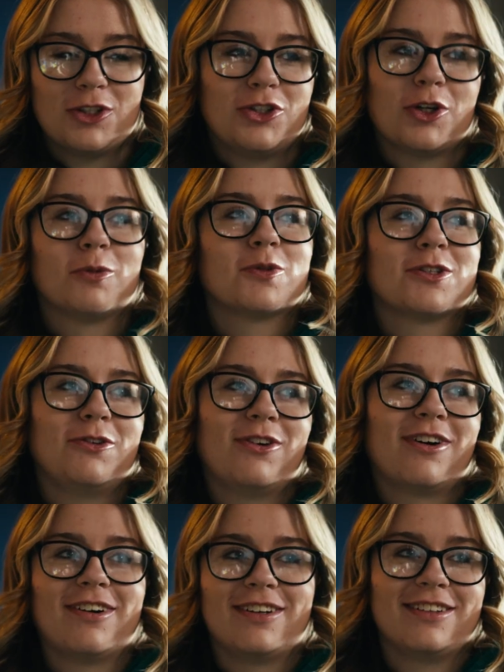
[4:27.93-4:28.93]
jumpsuit
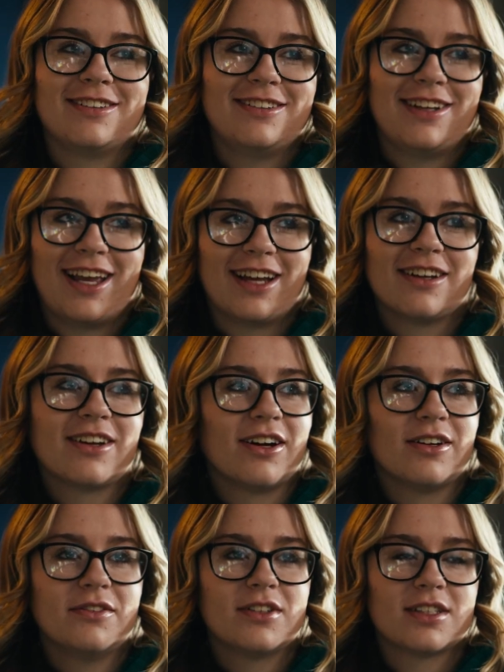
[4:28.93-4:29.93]
on and
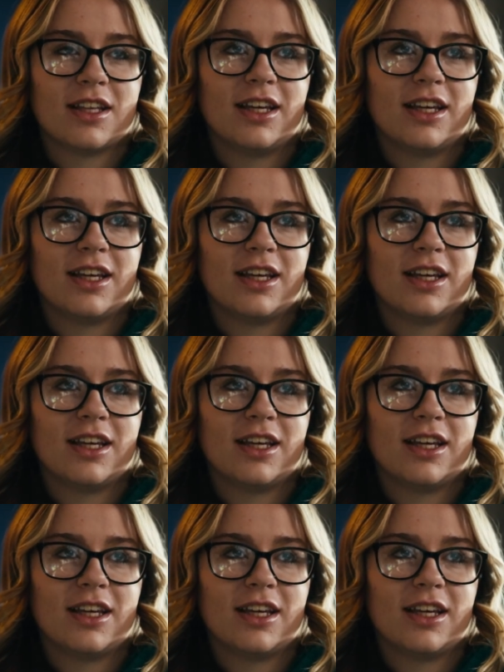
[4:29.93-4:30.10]
handcuffs,